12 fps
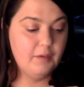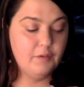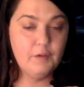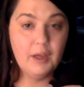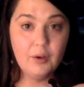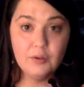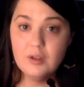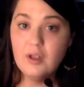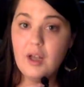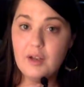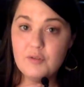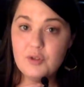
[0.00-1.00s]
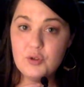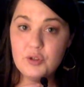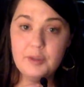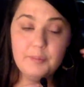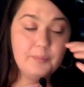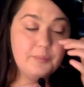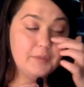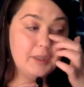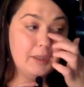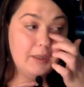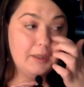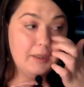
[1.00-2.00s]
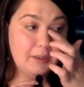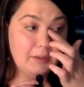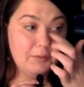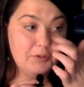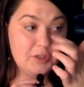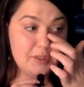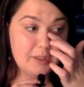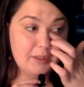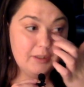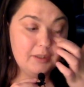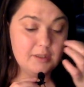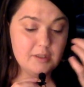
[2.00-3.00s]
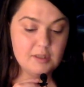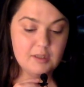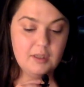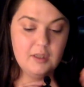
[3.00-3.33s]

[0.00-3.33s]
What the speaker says: failed live stream, which is nice.